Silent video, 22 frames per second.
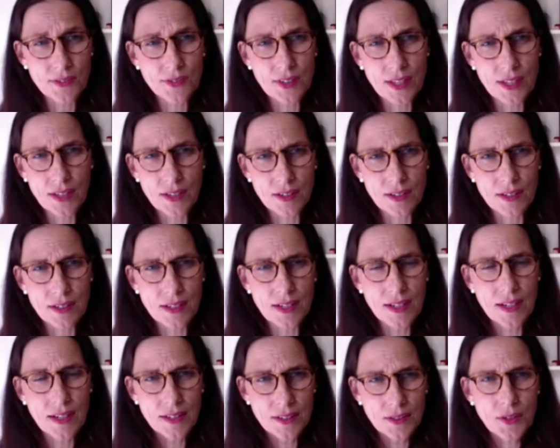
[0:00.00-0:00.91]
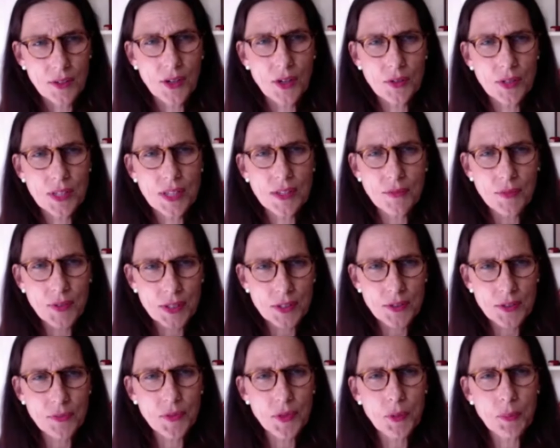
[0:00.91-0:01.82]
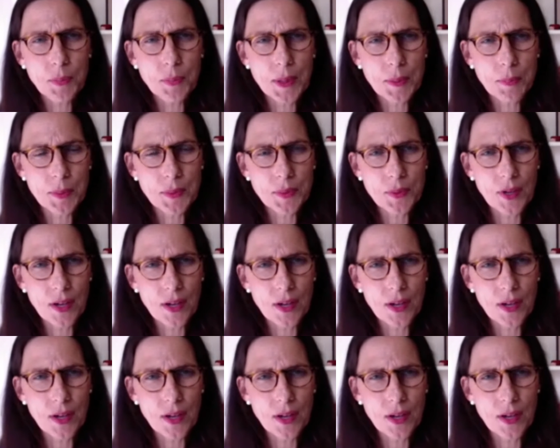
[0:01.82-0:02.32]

there only very few people